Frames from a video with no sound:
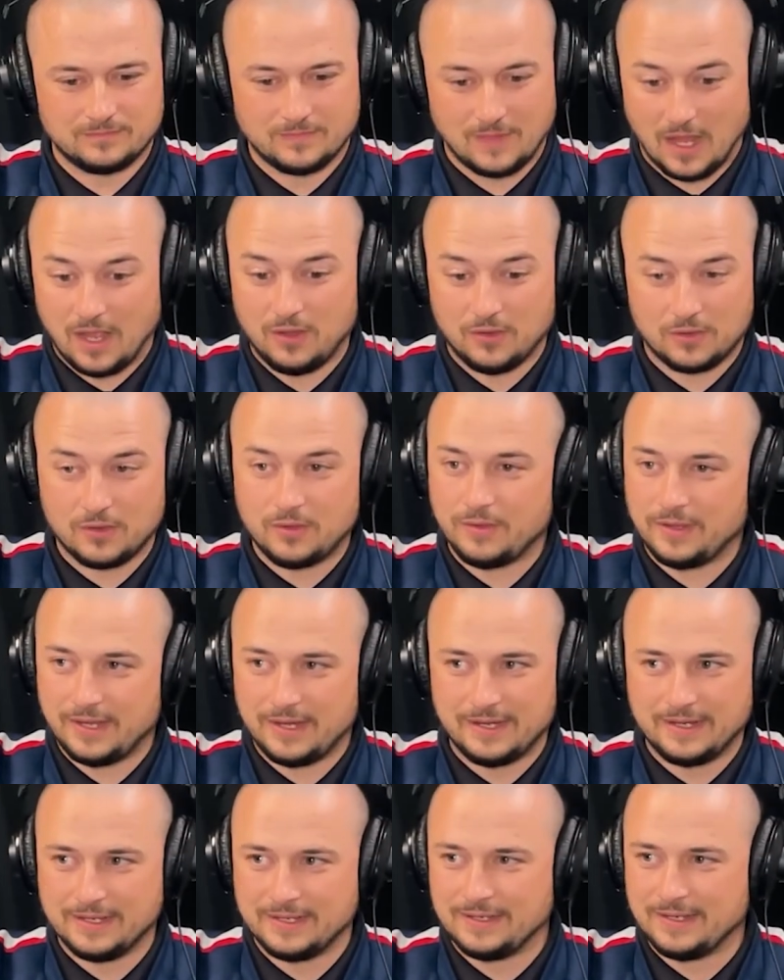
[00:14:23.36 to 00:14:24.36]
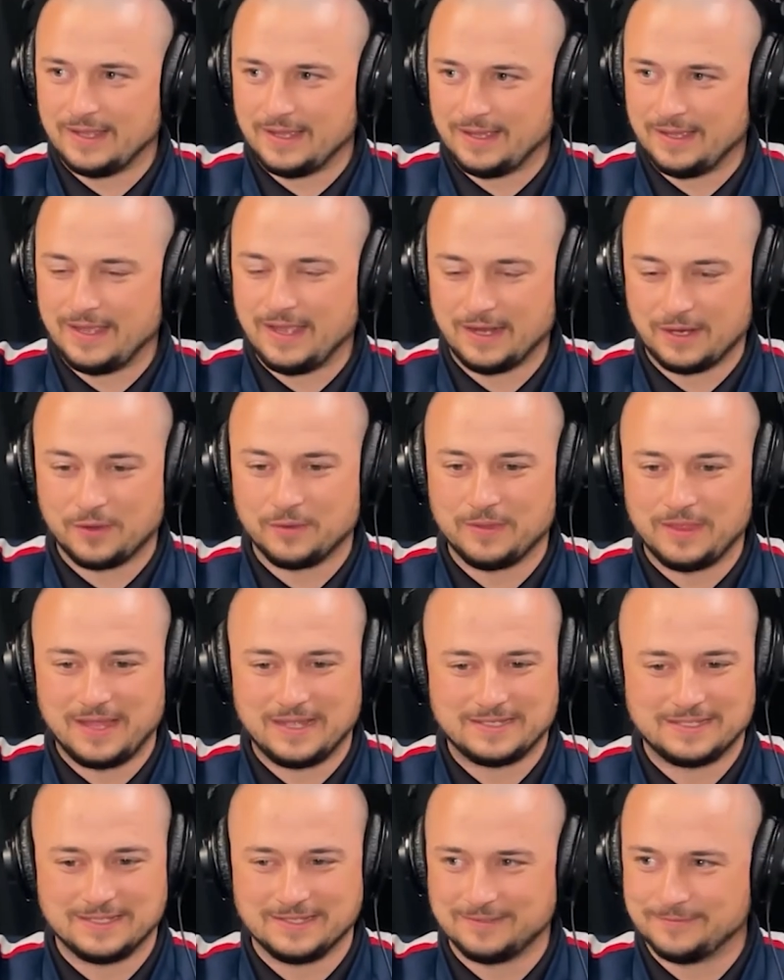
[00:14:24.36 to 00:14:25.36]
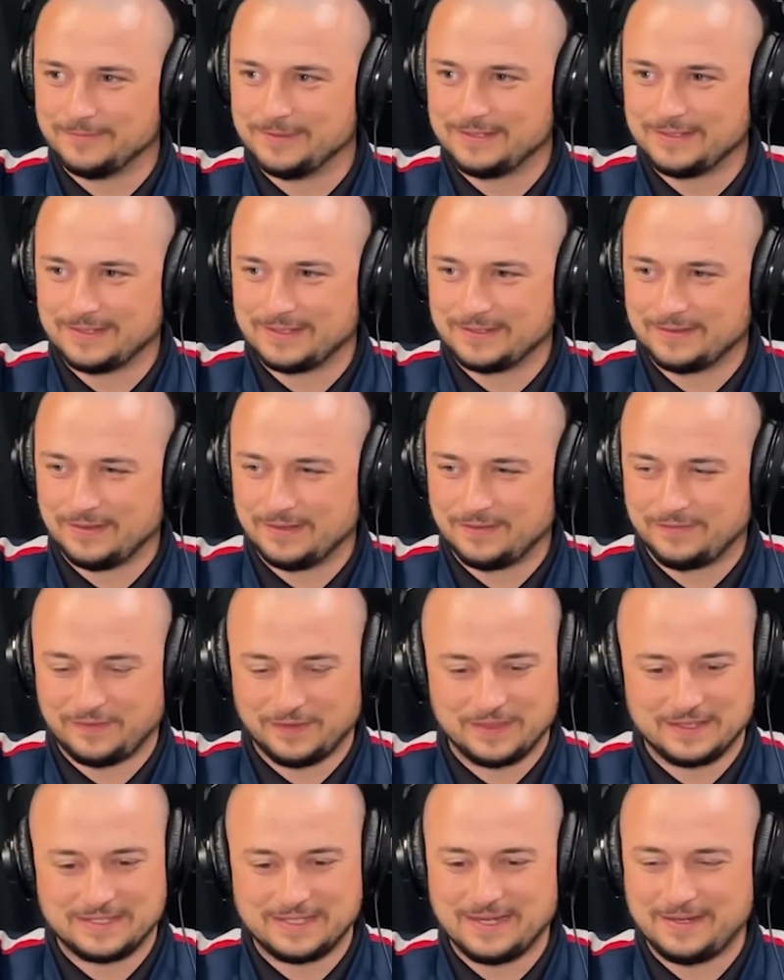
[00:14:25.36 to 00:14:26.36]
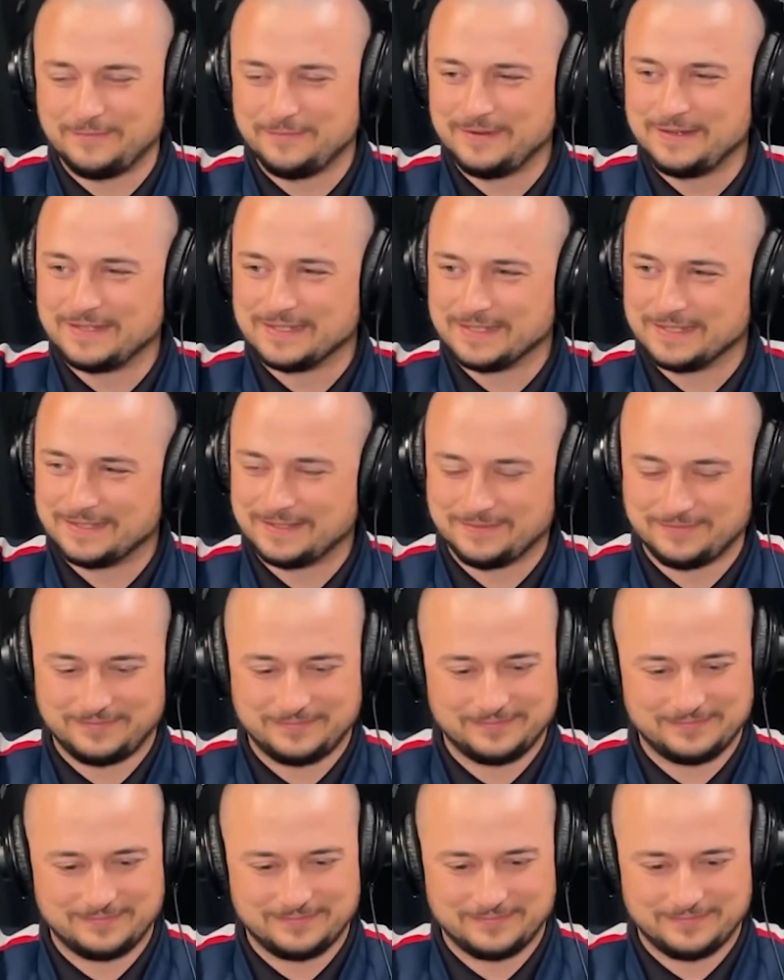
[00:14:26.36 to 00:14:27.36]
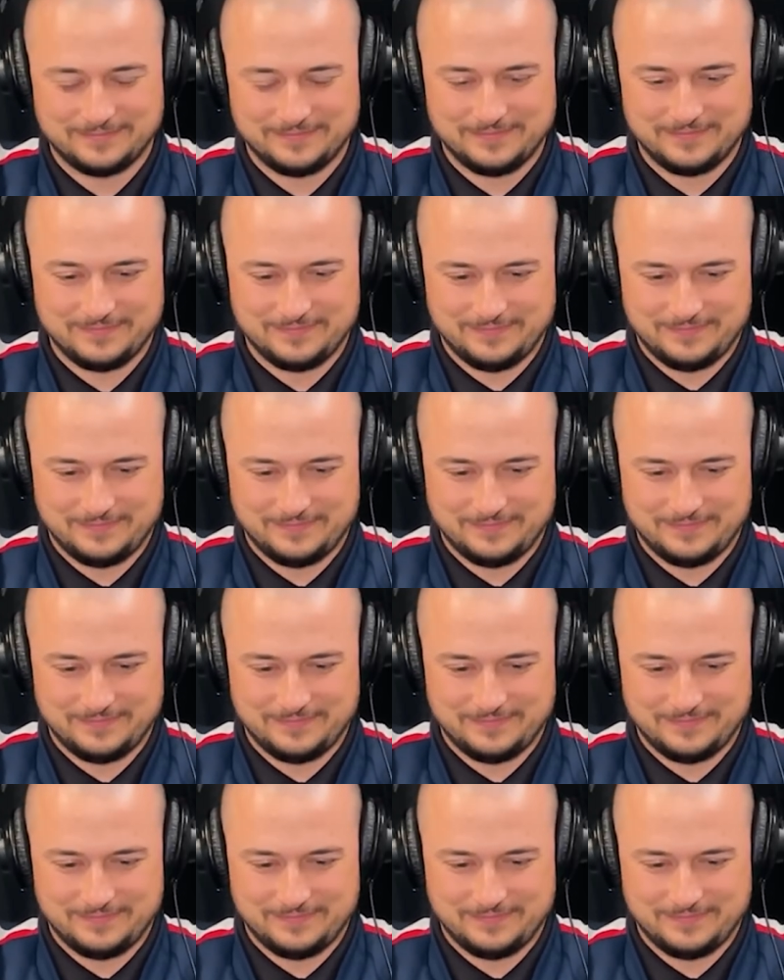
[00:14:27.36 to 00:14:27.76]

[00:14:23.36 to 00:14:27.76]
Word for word: I'll go ahead and uh, echo that sentiment, and for the same reasons. yeah. All right.